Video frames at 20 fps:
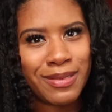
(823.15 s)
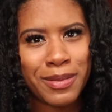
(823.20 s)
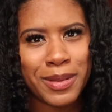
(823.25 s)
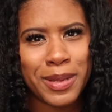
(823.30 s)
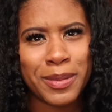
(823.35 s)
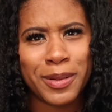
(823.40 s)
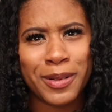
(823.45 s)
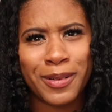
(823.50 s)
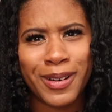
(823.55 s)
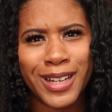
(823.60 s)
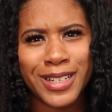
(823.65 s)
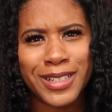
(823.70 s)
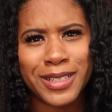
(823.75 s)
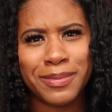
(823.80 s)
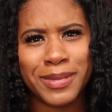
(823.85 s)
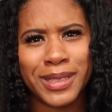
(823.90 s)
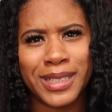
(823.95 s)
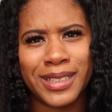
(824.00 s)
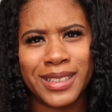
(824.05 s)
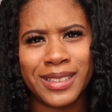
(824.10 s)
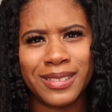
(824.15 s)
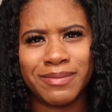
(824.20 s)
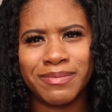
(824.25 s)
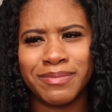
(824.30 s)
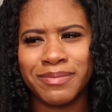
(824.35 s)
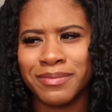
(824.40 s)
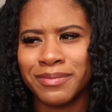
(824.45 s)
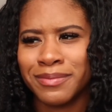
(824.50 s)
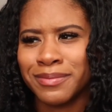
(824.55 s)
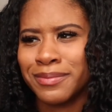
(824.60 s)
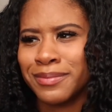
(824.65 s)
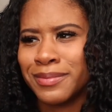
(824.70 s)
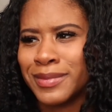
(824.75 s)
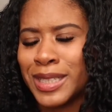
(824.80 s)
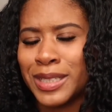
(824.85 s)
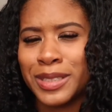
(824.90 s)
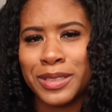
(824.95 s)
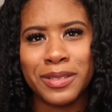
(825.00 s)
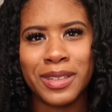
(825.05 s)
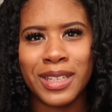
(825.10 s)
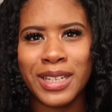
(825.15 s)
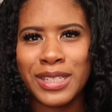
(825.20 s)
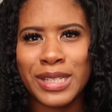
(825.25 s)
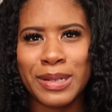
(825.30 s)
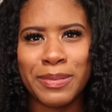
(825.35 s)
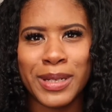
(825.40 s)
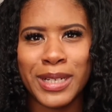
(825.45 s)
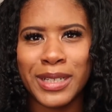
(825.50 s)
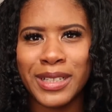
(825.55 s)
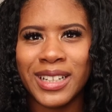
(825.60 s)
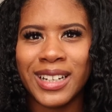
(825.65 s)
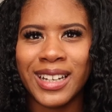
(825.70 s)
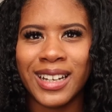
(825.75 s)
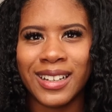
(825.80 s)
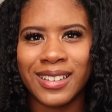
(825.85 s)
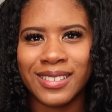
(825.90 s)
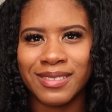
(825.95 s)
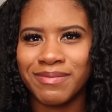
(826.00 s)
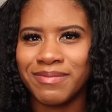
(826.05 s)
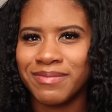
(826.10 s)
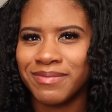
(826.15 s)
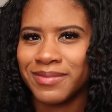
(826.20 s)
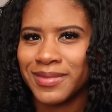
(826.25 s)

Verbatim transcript: People watch me do things I'm not good at,